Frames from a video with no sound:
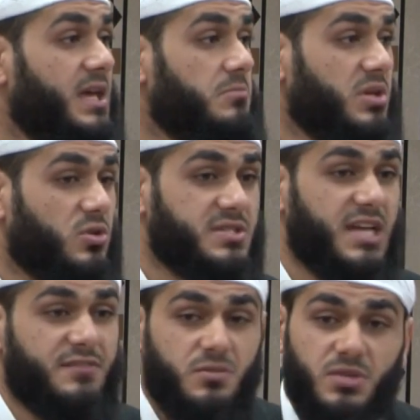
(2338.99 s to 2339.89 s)
because they
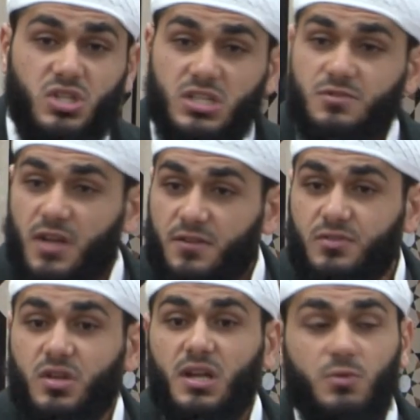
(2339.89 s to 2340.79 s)
have to be judged for
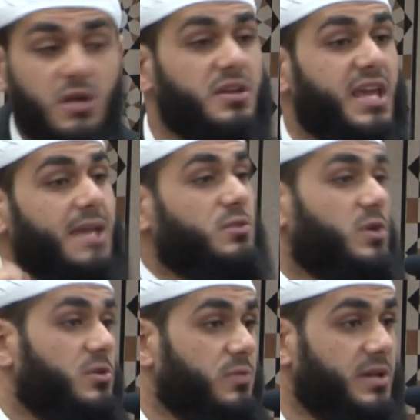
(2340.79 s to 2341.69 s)
every dollar where it came and
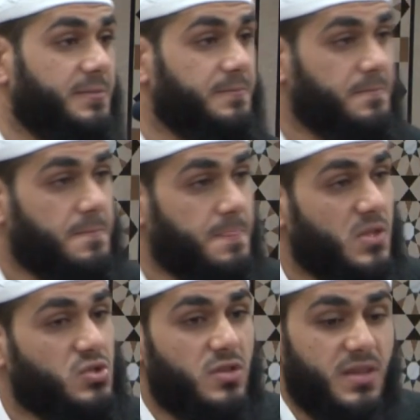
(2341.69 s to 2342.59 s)
it went.
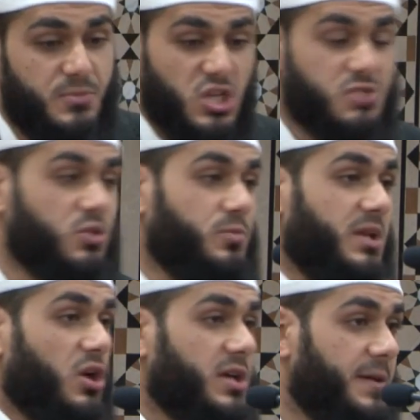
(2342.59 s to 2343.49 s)
So the judgment will be
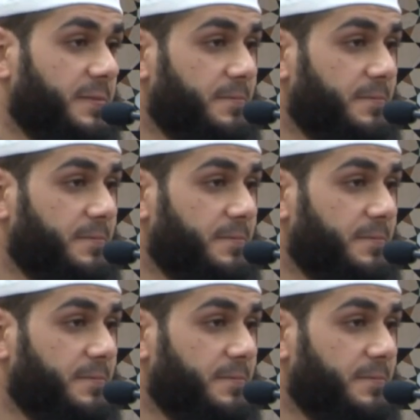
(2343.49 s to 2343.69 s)
longer.